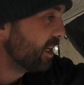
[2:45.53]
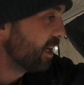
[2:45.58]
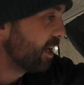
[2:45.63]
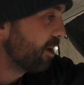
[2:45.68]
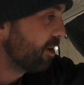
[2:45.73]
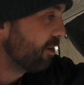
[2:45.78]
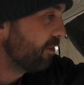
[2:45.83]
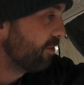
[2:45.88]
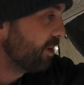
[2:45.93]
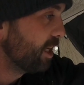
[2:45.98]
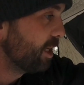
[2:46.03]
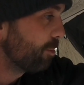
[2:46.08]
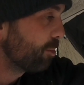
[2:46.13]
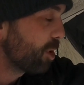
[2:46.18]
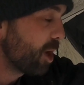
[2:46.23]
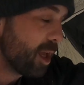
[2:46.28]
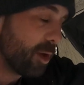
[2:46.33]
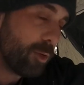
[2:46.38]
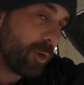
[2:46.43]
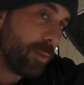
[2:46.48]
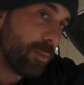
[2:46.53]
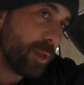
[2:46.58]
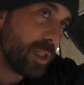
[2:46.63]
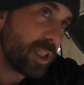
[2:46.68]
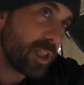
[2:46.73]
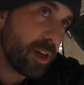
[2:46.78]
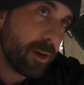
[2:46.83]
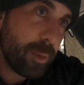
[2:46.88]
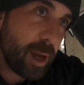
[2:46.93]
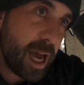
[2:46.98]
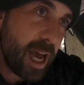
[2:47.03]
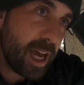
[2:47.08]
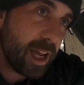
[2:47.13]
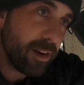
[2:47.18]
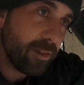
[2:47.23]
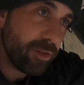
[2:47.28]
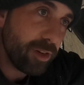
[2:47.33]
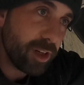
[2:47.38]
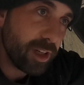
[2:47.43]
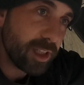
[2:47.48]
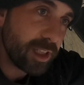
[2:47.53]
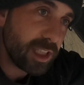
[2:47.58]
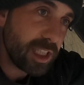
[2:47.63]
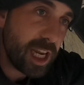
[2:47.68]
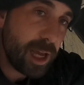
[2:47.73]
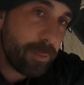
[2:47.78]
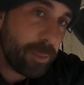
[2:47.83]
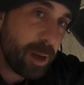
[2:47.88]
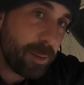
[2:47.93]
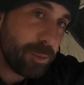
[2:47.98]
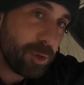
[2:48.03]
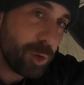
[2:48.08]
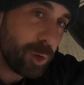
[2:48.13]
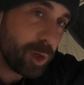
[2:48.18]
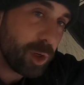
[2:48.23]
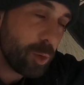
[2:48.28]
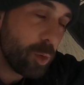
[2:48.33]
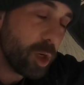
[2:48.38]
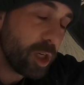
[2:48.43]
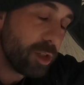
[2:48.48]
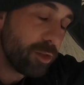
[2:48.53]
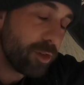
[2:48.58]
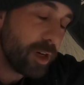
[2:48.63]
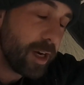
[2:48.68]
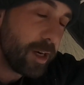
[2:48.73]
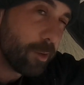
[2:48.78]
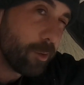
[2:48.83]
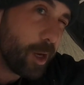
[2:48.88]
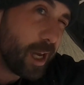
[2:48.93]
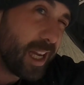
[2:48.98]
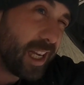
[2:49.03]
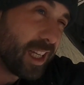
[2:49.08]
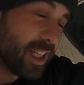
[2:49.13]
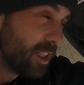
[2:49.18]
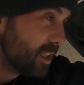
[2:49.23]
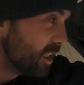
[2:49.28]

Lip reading: and out of it probably wouldn't be so bad if you're going to step up to a quilt right away,